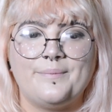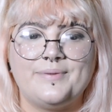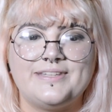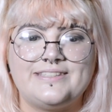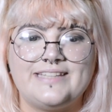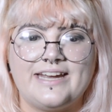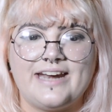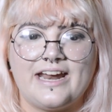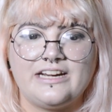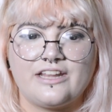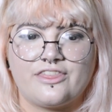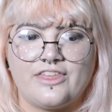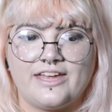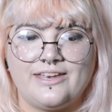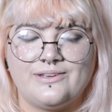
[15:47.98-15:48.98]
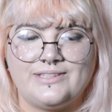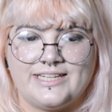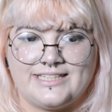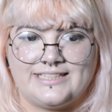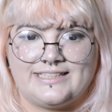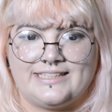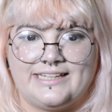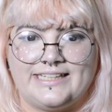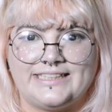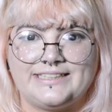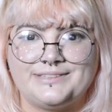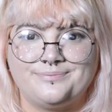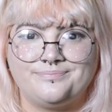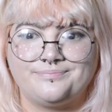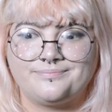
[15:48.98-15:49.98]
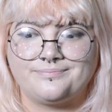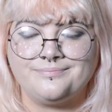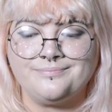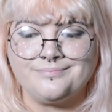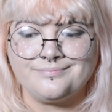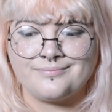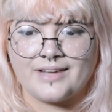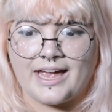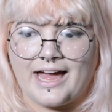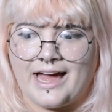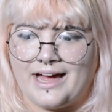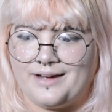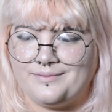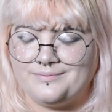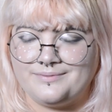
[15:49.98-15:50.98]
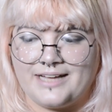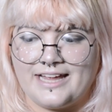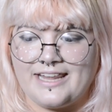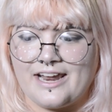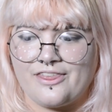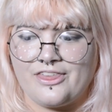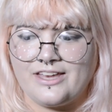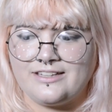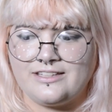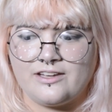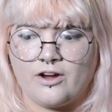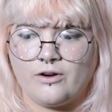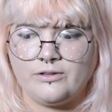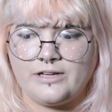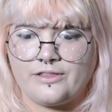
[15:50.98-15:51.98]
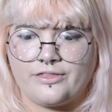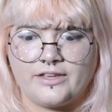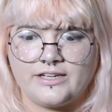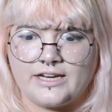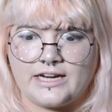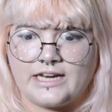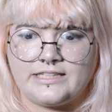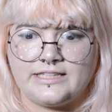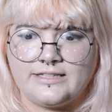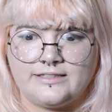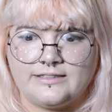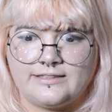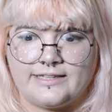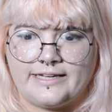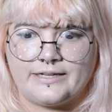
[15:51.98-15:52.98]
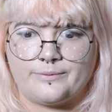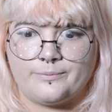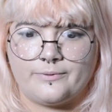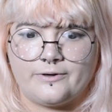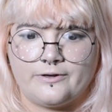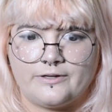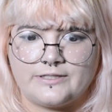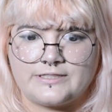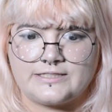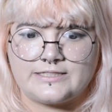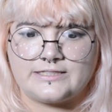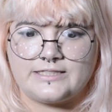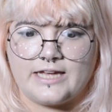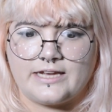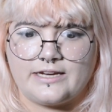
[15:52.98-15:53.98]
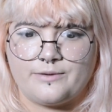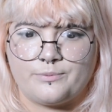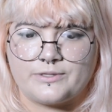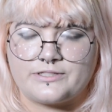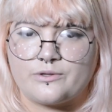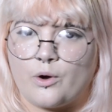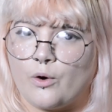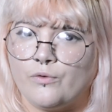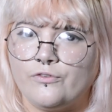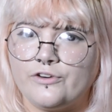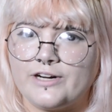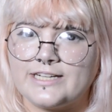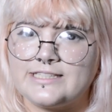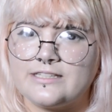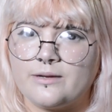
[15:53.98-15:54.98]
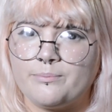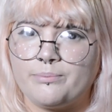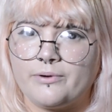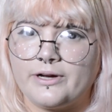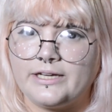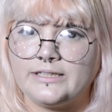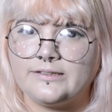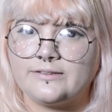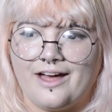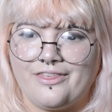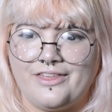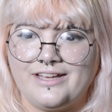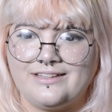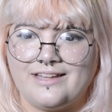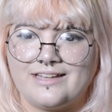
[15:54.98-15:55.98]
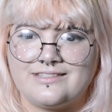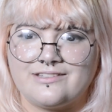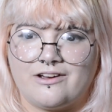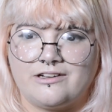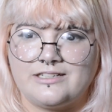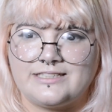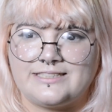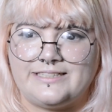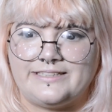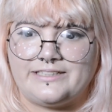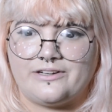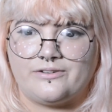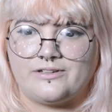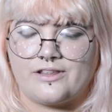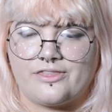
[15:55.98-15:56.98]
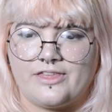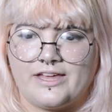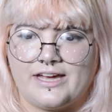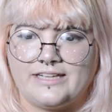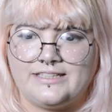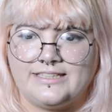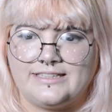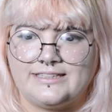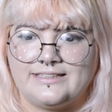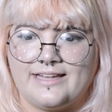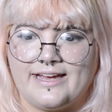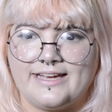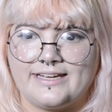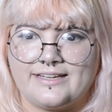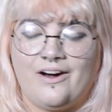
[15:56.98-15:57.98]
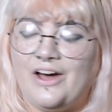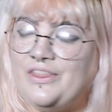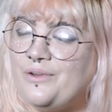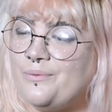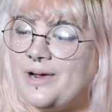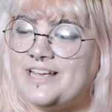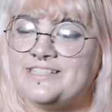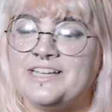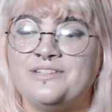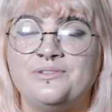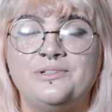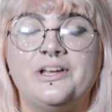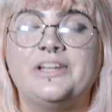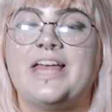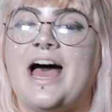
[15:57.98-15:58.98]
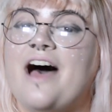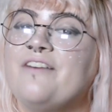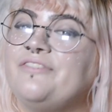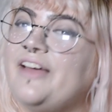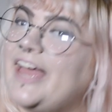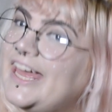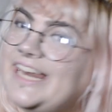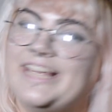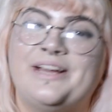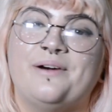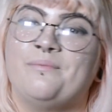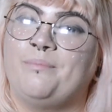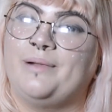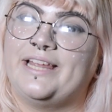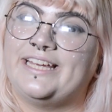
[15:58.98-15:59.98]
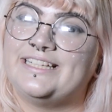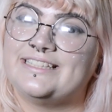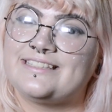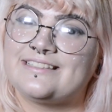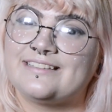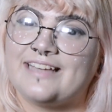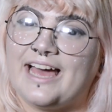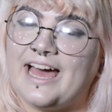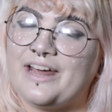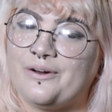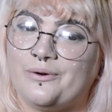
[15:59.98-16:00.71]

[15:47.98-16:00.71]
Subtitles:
is there anything you didn't like? And I think the only thing that I didn't like was that it was over at some point. I think that's honestly the only thing I didn't like. Otherwise, I do not have any complaints at